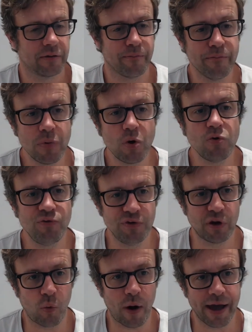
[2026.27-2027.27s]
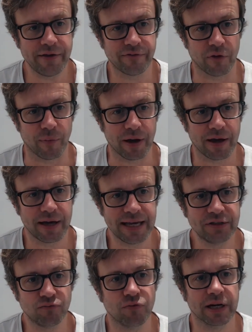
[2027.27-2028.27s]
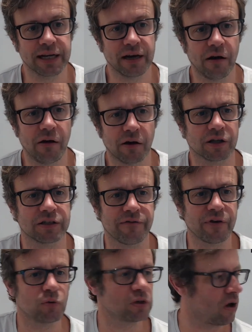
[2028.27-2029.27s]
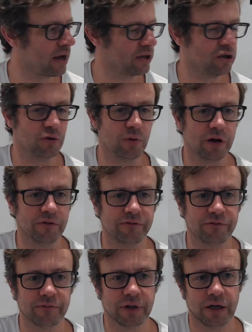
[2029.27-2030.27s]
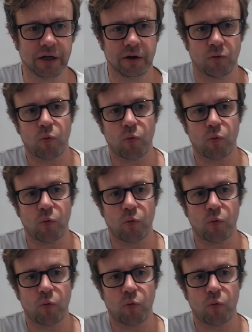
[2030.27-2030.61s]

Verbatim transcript: moving away from it is really hard because it feels like you have yeah.